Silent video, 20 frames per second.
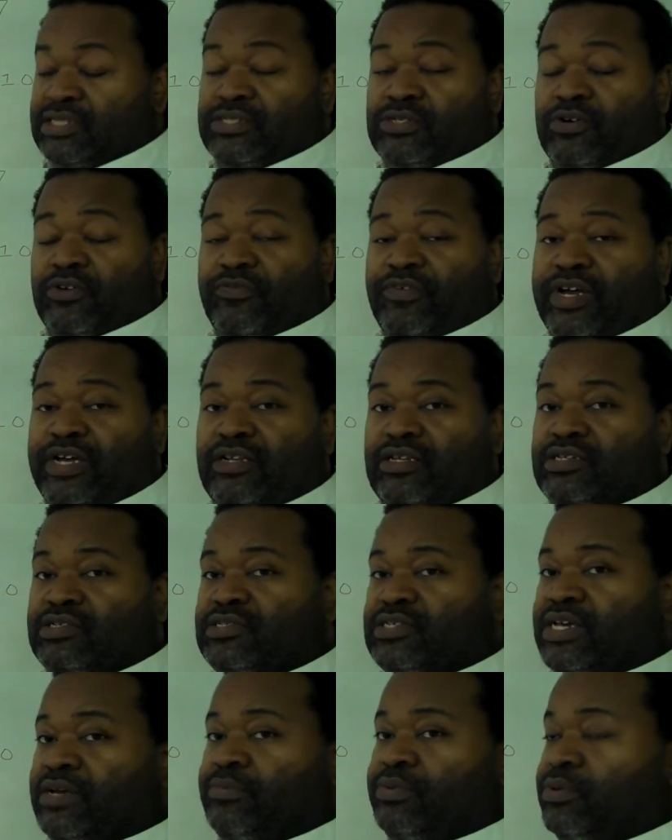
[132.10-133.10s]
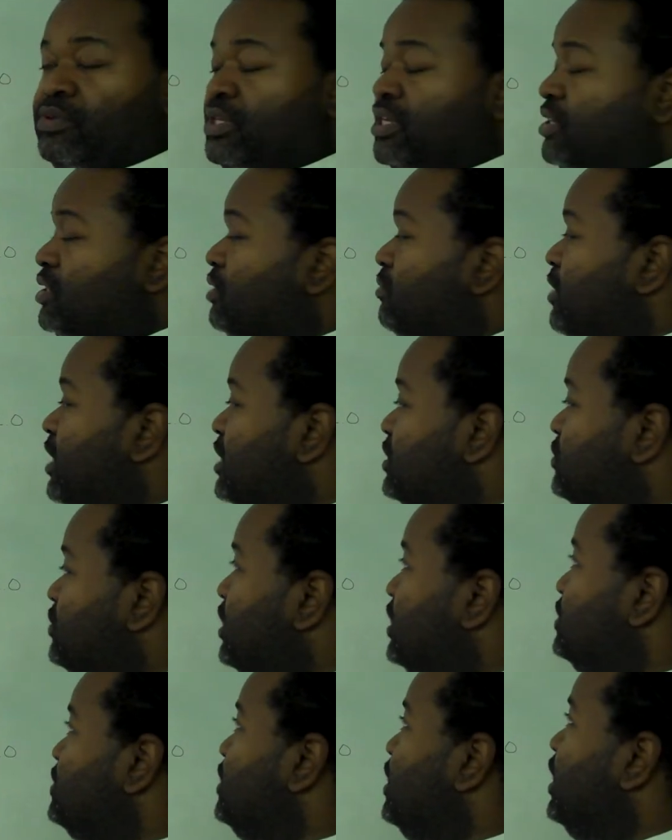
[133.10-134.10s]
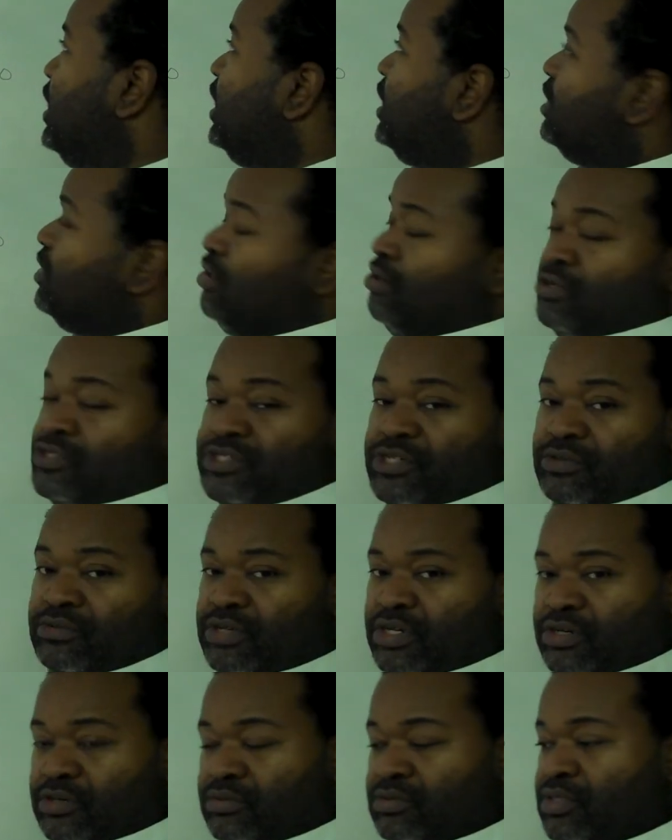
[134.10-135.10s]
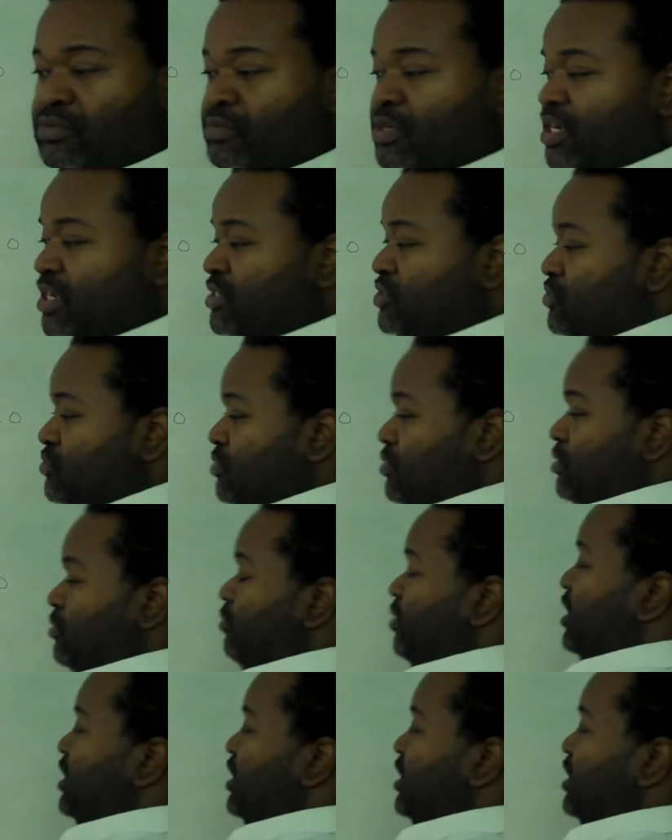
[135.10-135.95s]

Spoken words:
So our final example, lithium hydroxide, also known to be a strong